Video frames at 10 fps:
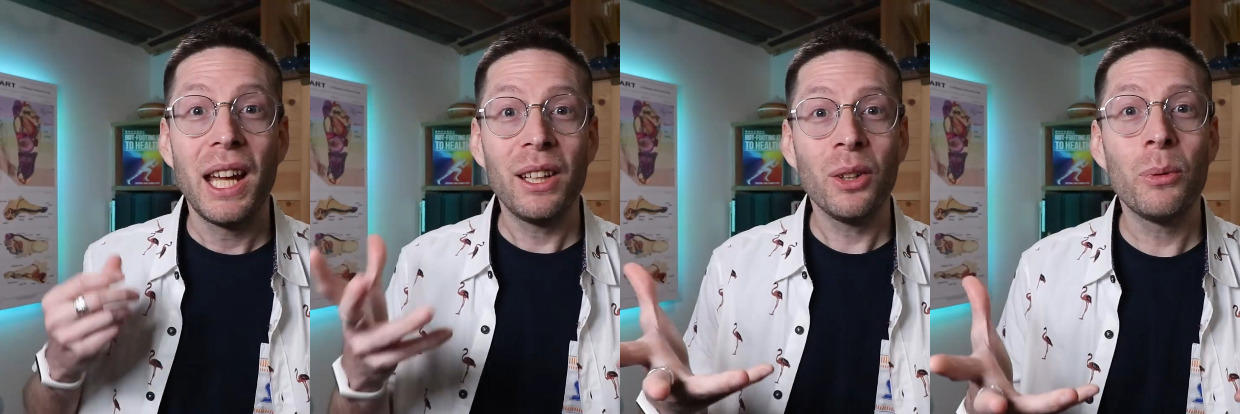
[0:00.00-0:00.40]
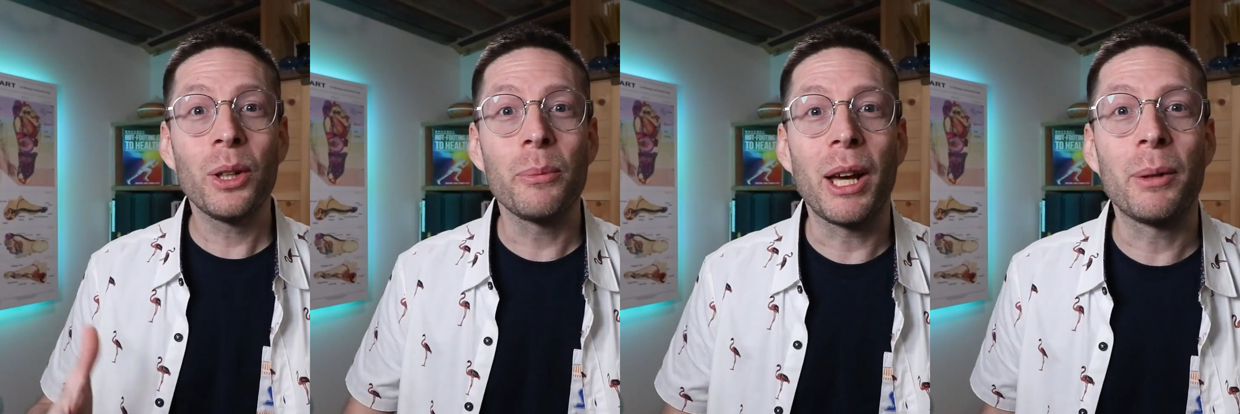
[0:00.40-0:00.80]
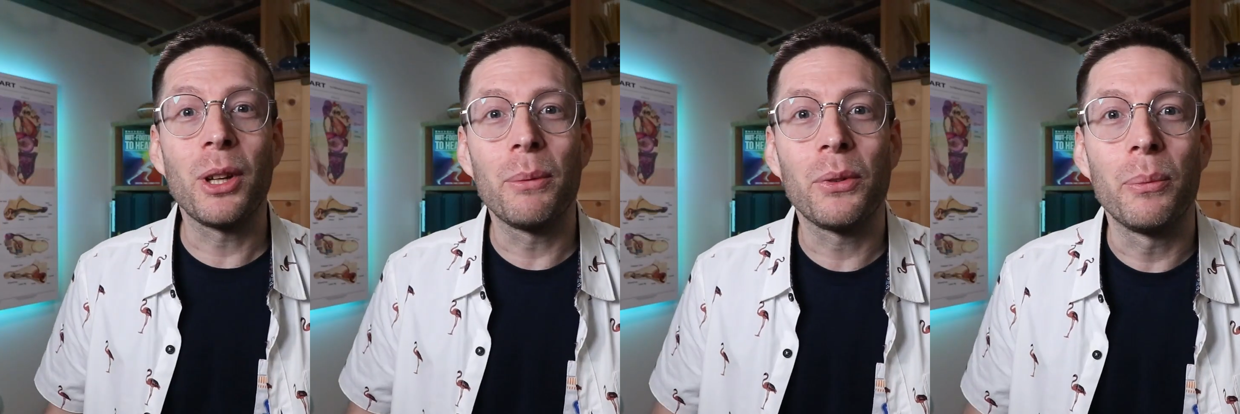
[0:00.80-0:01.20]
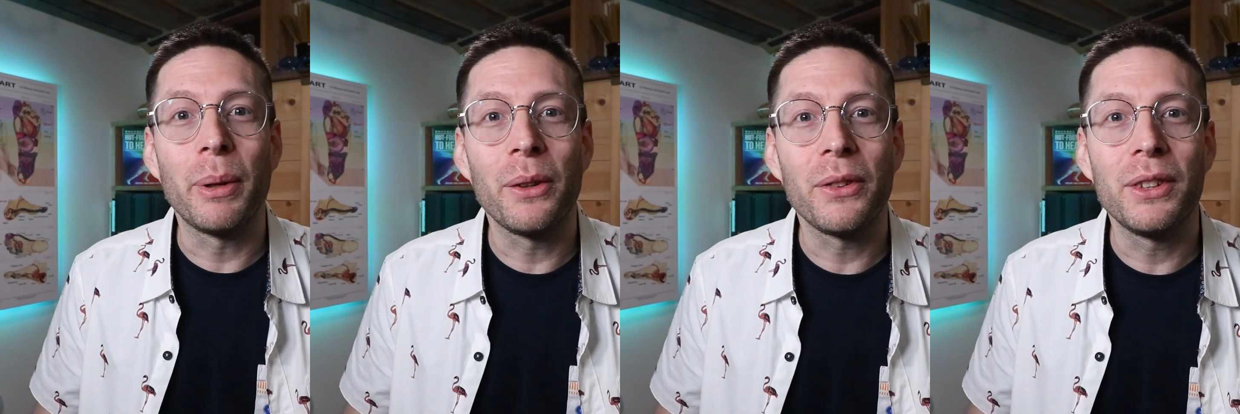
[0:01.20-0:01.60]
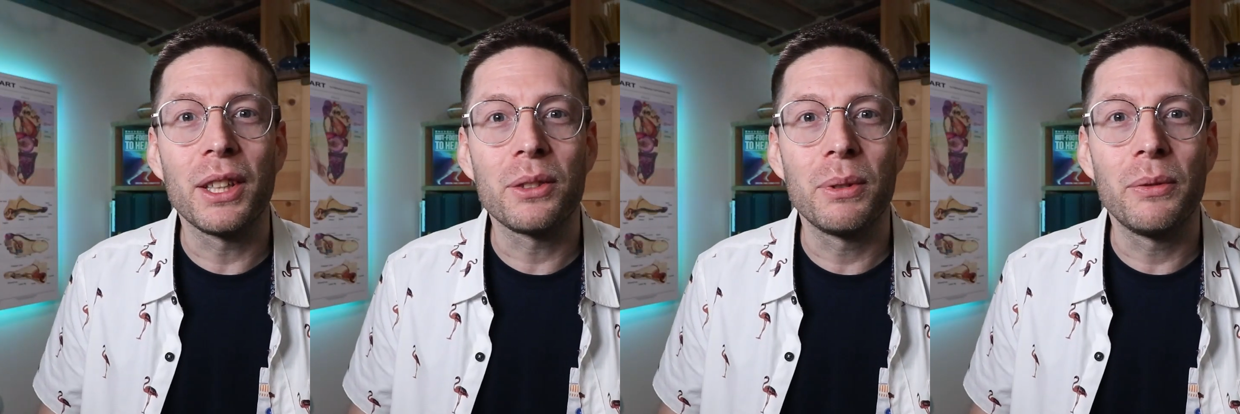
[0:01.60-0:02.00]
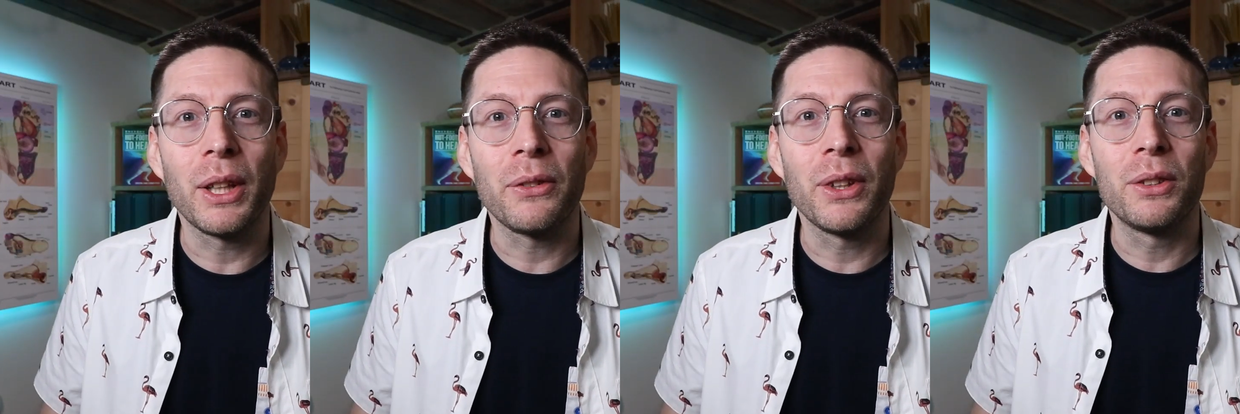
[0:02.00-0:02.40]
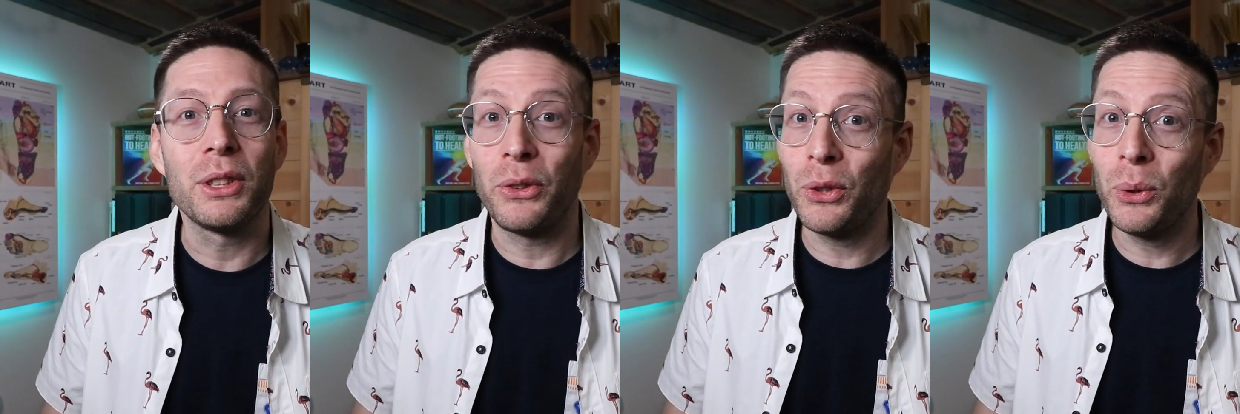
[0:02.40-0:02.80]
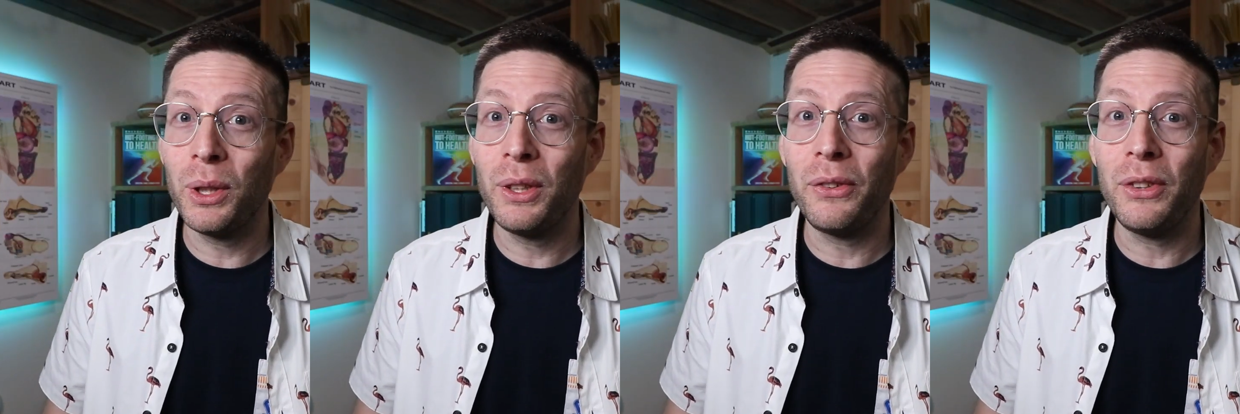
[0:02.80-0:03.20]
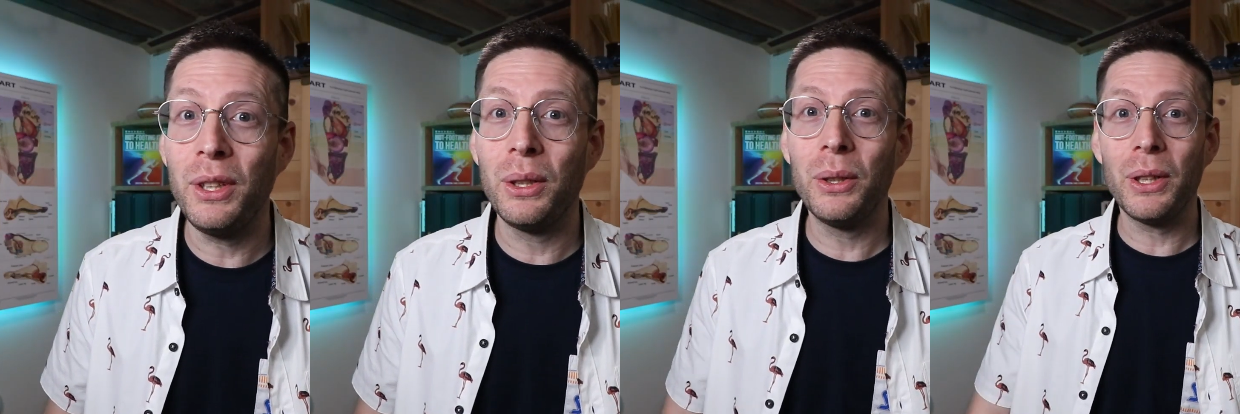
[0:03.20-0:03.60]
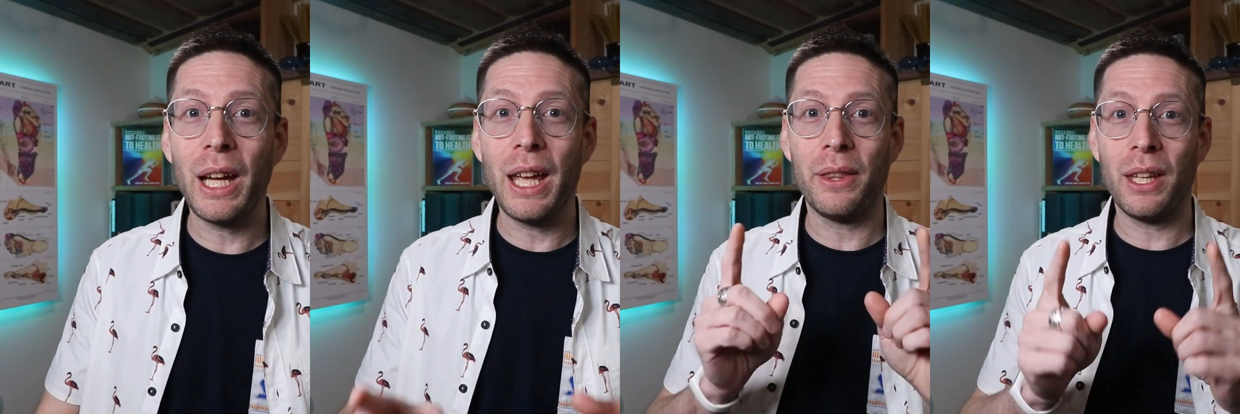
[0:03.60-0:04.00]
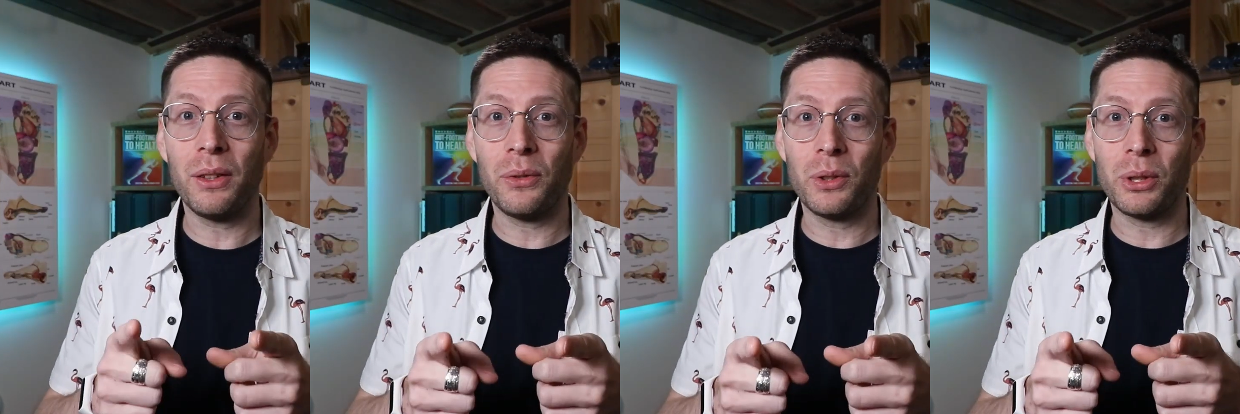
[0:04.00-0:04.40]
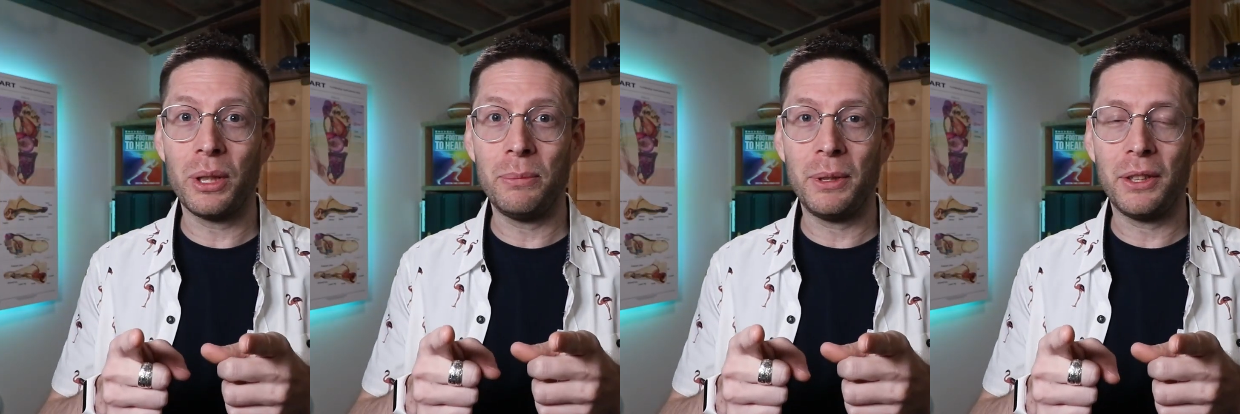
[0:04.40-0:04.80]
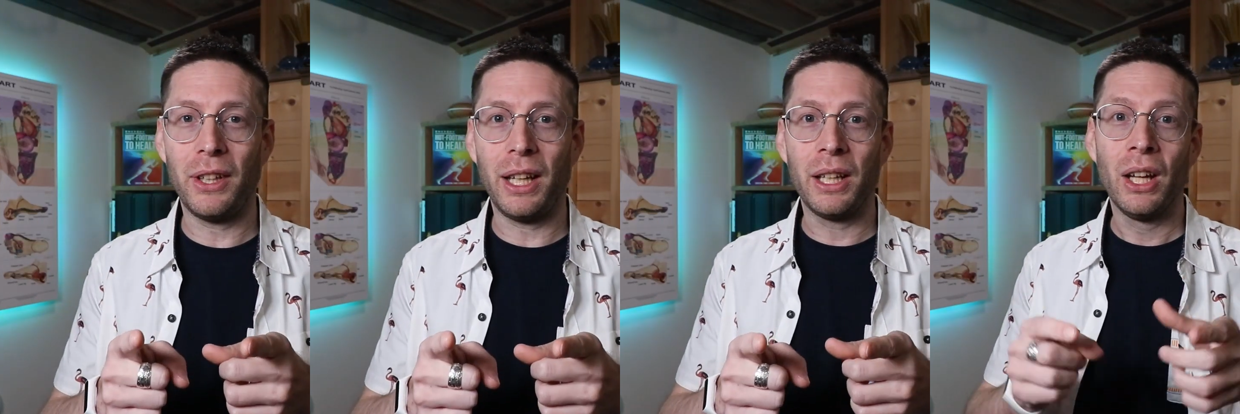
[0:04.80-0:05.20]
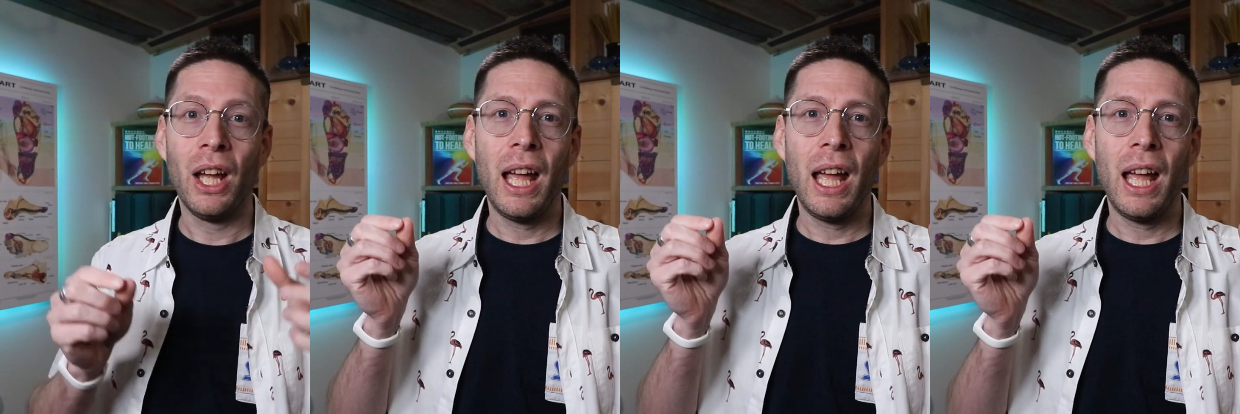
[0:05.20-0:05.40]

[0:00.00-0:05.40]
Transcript: Hello and welcome, Adam Thomas from Balancing Touch Reflexology. So good to see you and thanks for joining me today.